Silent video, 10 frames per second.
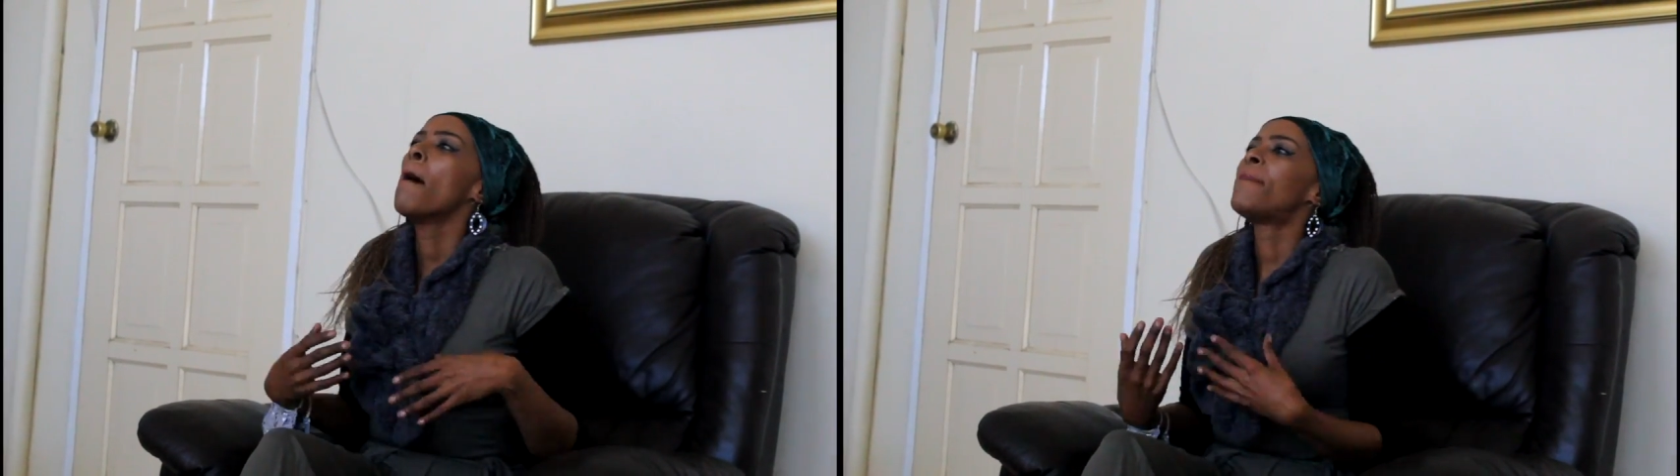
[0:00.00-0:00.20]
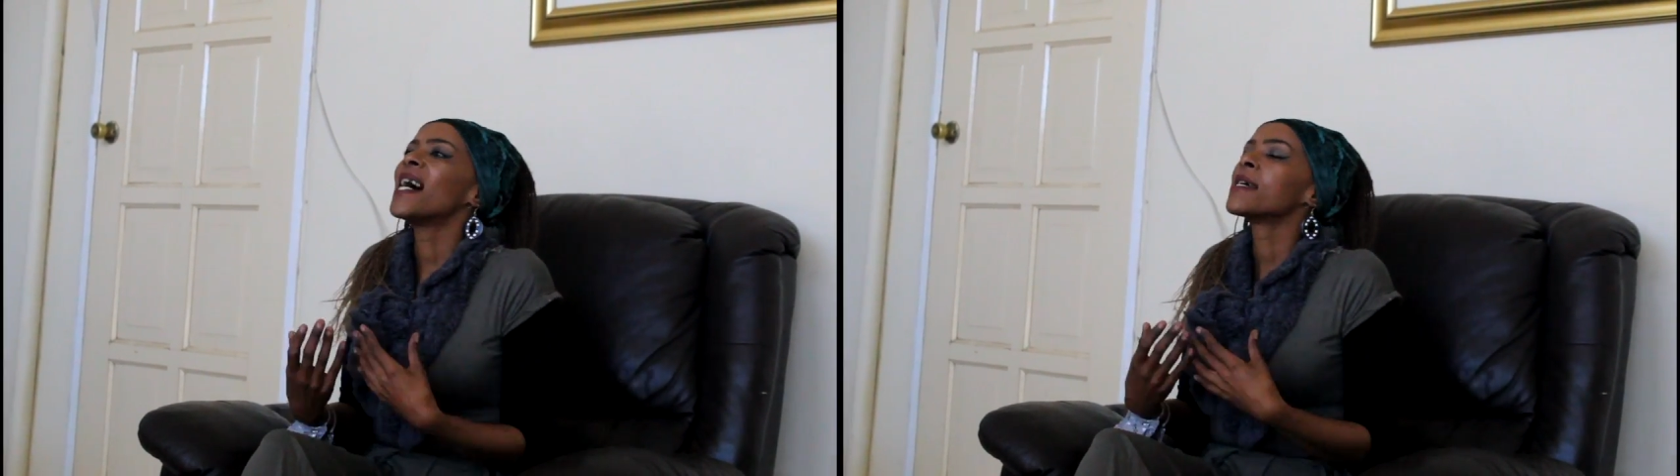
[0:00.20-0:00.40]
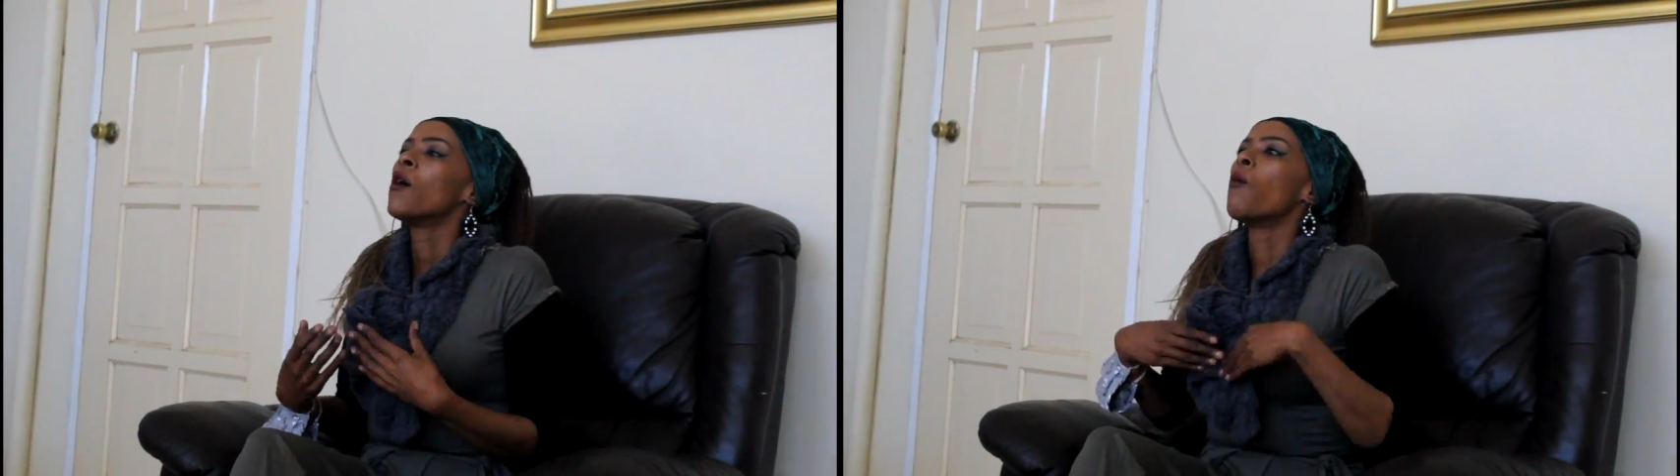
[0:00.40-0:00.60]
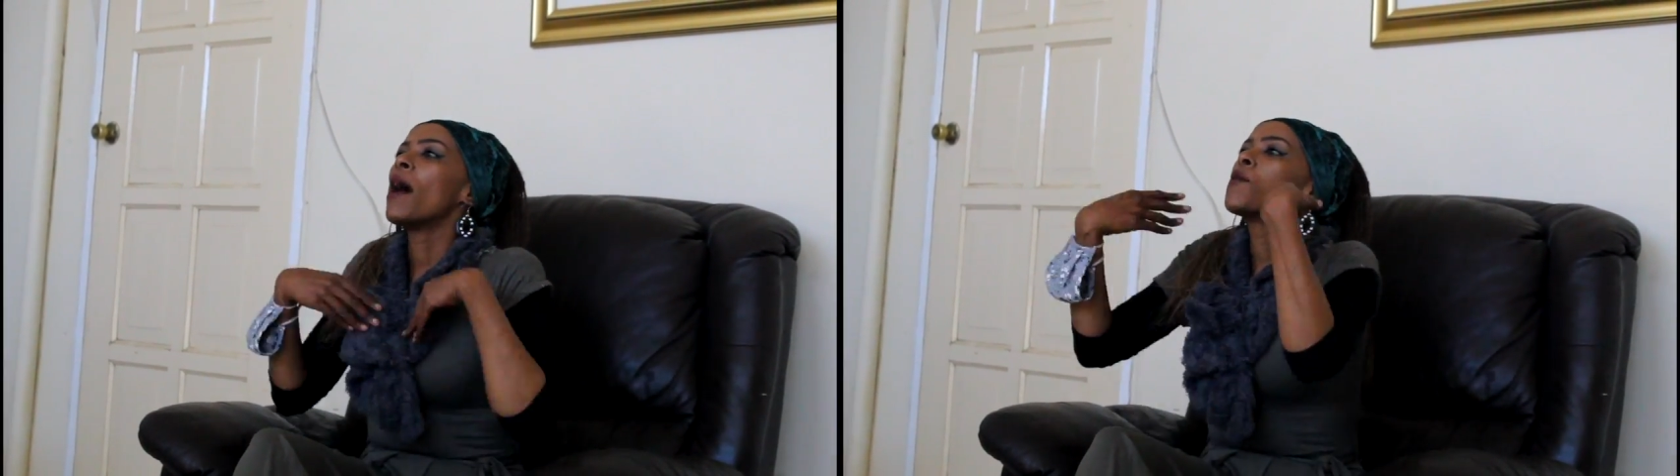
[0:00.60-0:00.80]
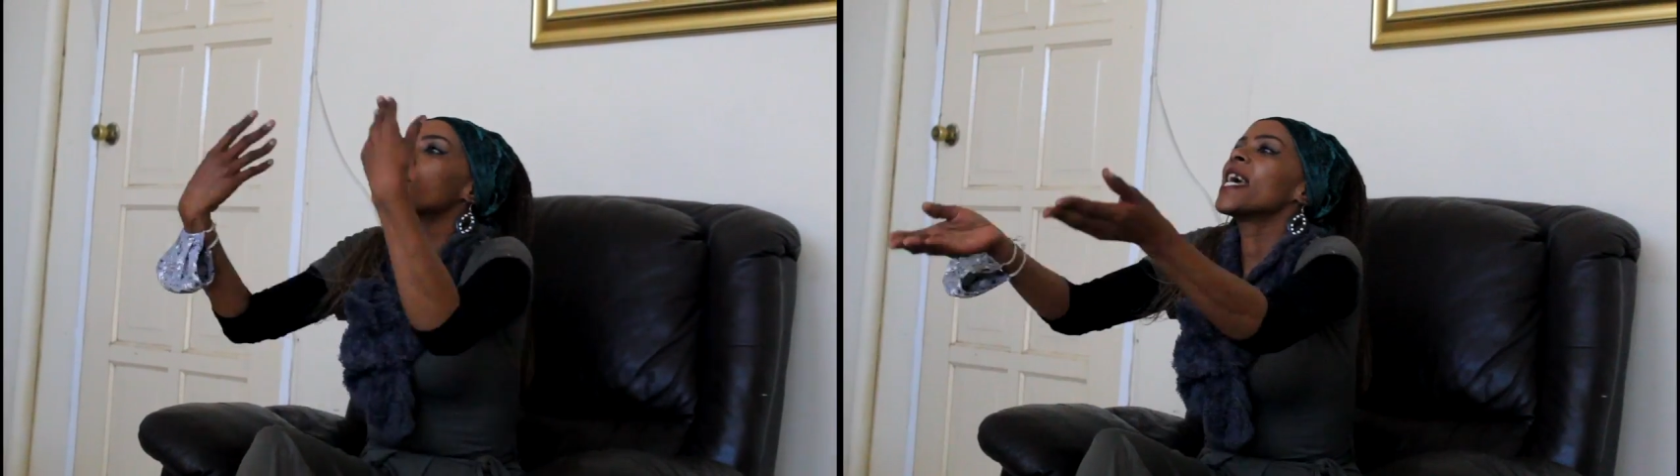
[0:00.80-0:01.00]
But
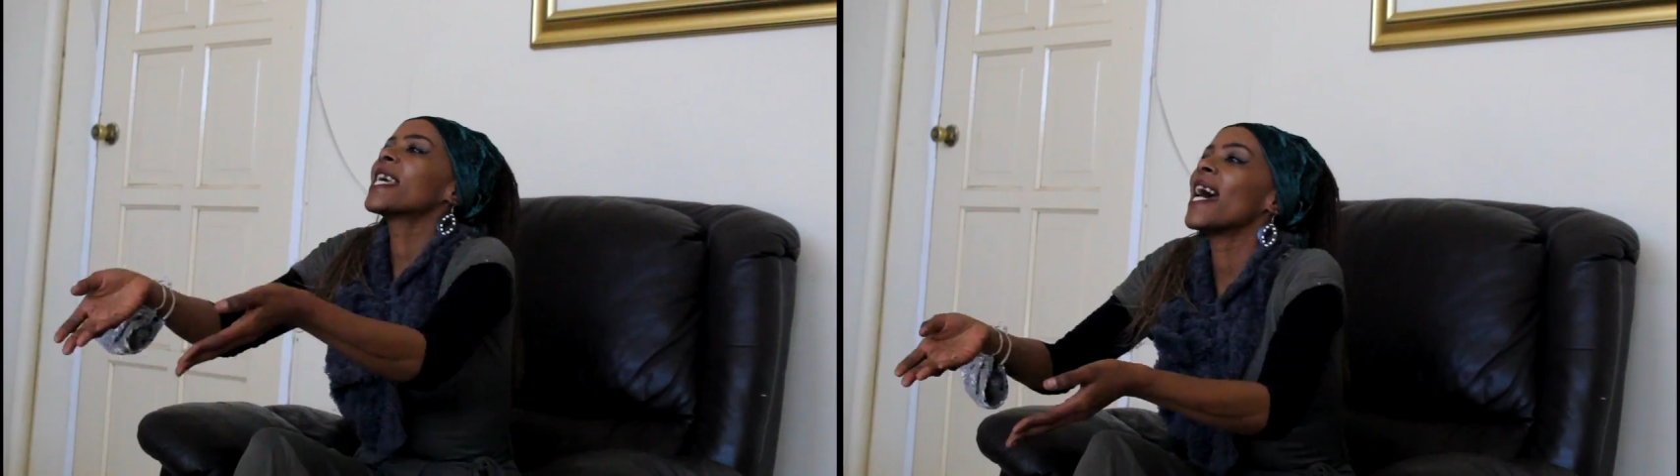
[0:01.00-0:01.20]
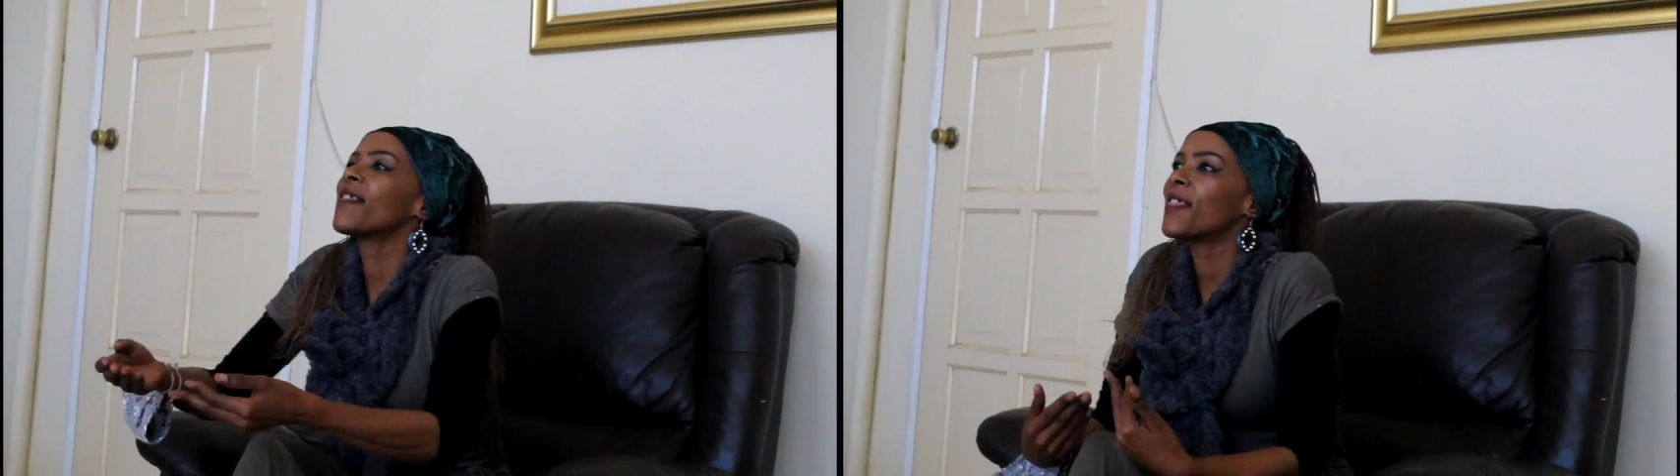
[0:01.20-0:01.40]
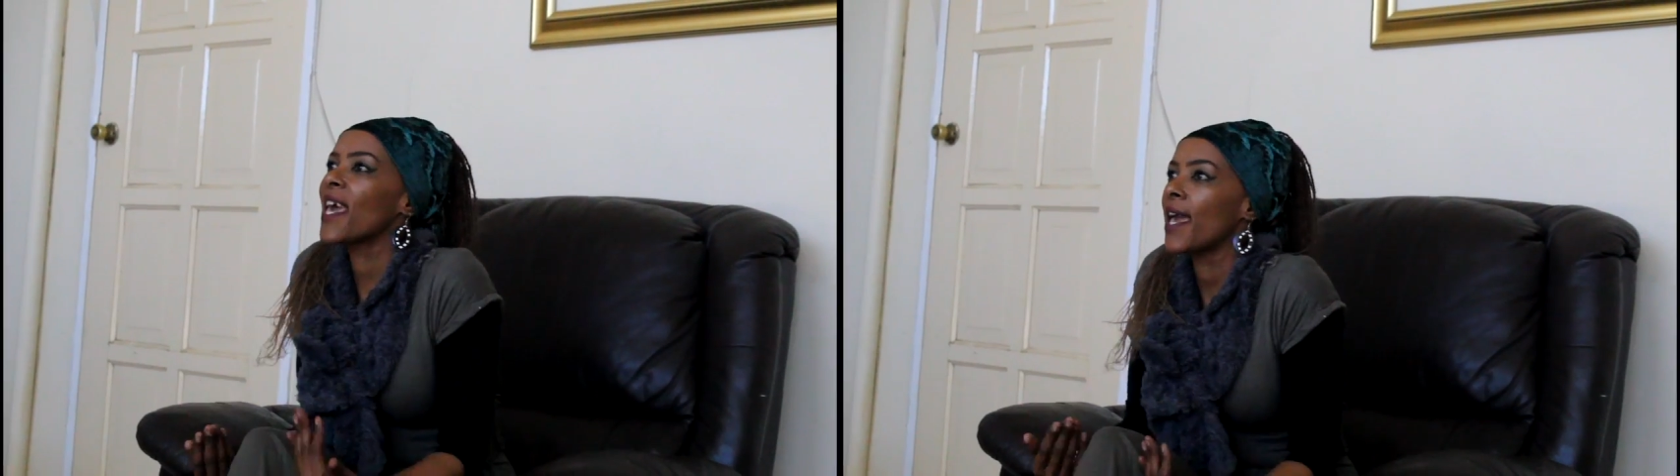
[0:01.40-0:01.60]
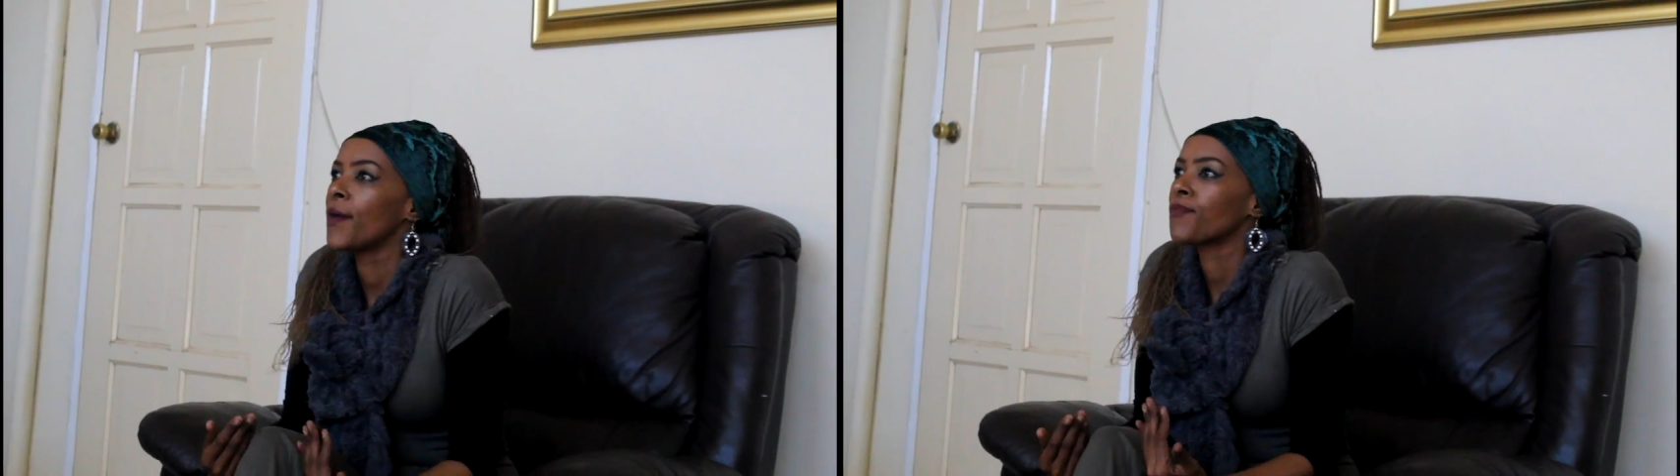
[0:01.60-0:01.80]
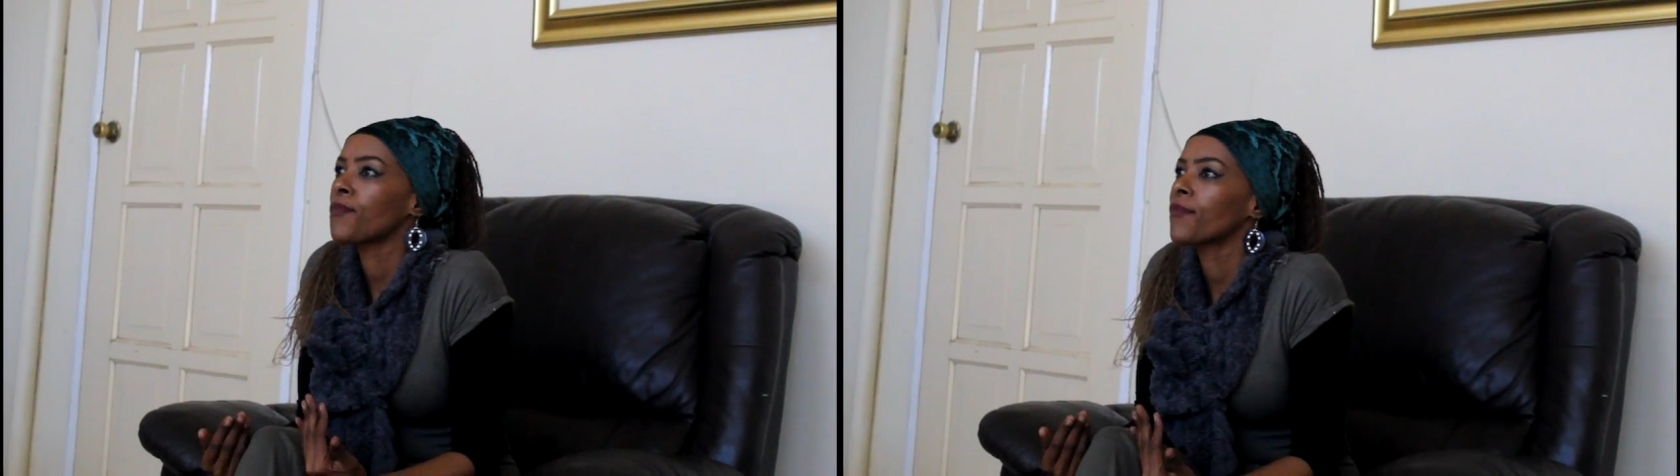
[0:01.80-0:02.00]
when we get there,